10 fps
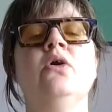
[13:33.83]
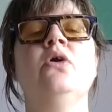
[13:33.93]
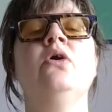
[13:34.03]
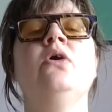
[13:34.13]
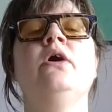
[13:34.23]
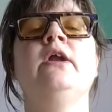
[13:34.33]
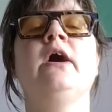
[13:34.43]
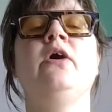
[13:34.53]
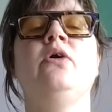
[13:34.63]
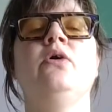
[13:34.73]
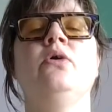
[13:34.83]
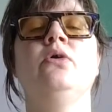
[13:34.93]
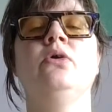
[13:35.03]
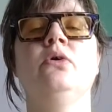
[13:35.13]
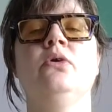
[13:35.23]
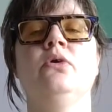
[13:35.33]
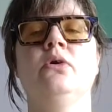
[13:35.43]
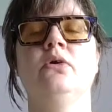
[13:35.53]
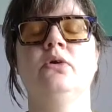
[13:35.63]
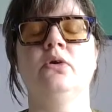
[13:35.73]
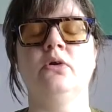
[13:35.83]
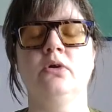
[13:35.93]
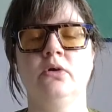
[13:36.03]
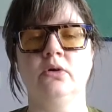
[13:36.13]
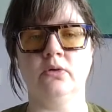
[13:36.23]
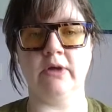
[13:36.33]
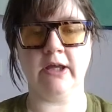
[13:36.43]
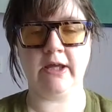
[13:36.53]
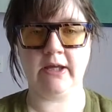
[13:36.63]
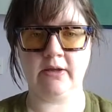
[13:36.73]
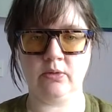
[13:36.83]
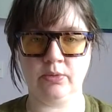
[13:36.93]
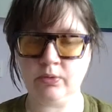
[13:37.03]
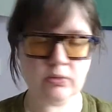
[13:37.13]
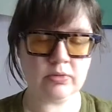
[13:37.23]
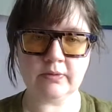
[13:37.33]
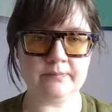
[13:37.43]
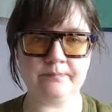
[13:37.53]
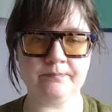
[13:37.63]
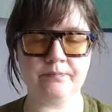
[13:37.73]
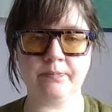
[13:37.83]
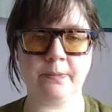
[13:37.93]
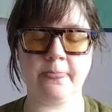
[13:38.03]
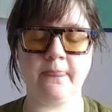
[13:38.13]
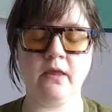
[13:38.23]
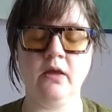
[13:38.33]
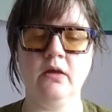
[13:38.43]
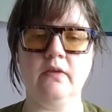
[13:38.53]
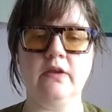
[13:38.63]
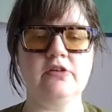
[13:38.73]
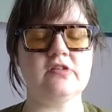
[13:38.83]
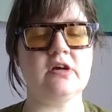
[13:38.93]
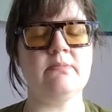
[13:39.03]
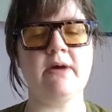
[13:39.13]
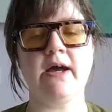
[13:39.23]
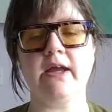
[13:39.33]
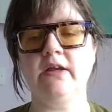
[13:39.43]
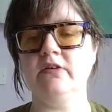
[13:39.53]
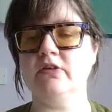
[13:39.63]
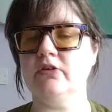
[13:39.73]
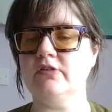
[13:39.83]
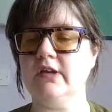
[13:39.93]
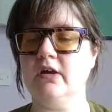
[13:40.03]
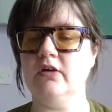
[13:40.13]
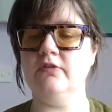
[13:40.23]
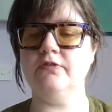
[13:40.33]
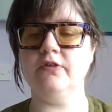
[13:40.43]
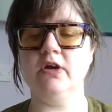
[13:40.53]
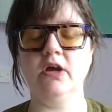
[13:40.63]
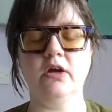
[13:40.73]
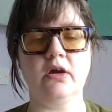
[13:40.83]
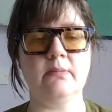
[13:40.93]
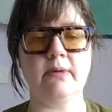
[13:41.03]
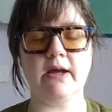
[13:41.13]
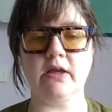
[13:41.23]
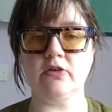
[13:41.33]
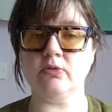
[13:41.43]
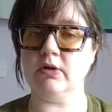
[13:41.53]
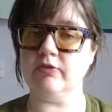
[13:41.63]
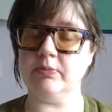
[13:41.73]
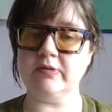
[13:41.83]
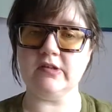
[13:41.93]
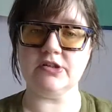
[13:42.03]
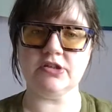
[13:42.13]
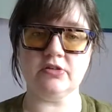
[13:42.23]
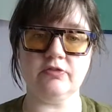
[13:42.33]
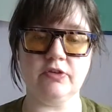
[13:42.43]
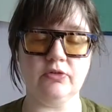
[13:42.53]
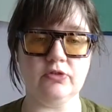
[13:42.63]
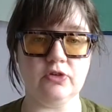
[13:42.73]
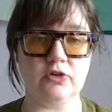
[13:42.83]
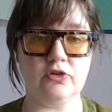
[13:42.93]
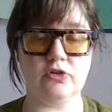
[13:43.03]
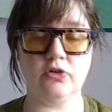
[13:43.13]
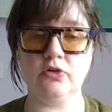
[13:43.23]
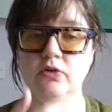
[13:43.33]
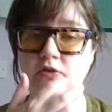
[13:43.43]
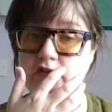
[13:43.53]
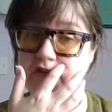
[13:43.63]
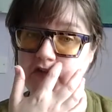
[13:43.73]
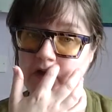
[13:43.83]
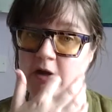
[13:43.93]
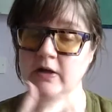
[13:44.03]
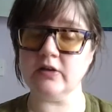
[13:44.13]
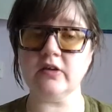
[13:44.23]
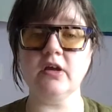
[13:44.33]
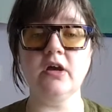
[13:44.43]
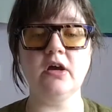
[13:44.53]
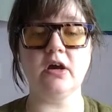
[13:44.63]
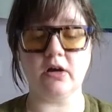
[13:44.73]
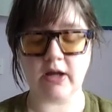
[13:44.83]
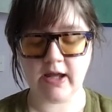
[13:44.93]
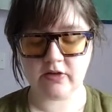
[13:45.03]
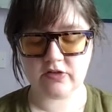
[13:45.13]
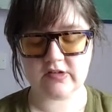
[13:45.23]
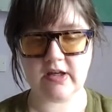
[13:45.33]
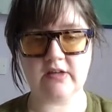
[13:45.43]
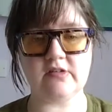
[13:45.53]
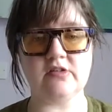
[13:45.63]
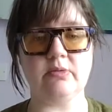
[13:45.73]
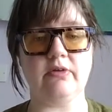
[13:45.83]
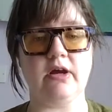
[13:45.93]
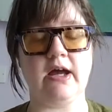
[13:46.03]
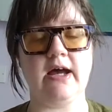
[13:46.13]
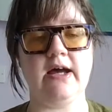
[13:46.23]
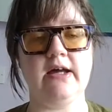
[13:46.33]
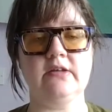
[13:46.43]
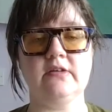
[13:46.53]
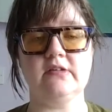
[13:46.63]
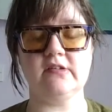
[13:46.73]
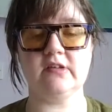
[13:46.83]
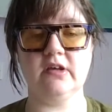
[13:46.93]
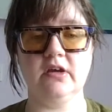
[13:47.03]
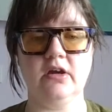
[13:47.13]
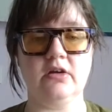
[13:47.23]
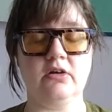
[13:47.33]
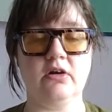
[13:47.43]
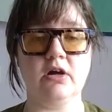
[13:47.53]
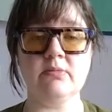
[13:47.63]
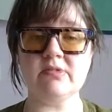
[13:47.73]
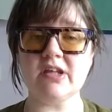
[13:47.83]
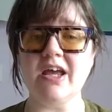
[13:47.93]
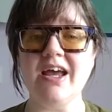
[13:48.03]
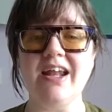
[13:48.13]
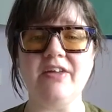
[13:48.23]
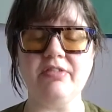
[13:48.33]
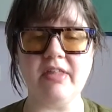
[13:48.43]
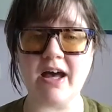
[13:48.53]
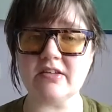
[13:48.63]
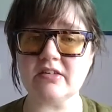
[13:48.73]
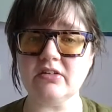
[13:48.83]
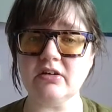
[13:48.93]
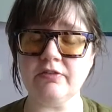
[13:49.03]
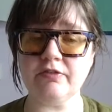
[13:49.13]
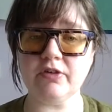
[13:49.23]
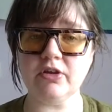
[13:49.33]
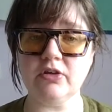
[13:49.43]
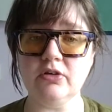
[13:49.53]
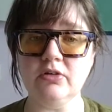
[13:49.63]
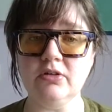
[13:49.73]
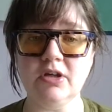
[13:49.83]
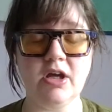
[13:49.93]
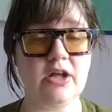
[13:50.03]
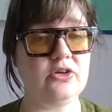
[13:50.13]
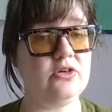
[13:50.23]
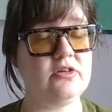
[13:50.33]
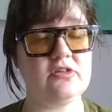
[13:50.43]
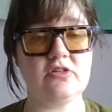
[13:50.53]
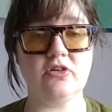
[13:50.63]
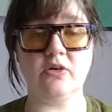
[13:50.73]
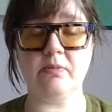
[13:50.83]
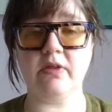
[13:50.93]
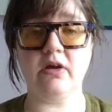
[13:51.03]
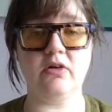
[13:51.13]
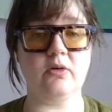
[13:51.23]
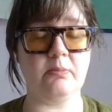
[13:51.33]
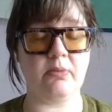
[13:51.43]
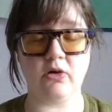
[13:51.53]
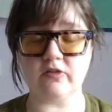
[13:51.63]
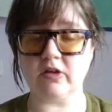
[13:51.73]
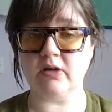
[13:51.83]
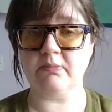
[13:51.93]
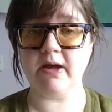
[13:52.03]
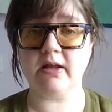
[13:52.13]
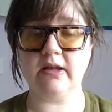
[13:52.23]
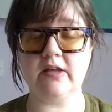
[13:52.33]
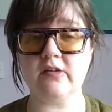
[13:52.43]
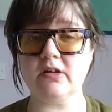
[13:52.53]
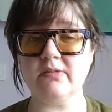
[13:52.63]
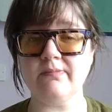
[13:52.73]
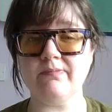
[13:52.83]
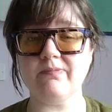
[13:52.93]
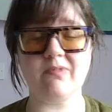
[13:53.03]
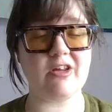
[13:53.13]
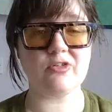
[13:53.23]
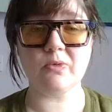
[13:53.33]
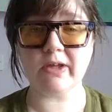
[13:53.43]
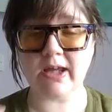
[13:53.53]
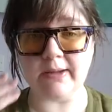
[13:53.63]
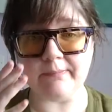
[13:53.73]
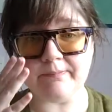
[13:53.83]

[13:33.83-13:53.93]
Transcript: Oh, and out. Oh, okay. Whew. And then just come back into yourself. Come back into whatever position feels good to you to start our exercises with our hands and our arms. And if that's enough for you and you need to stop there or pause and come back later, that's okay.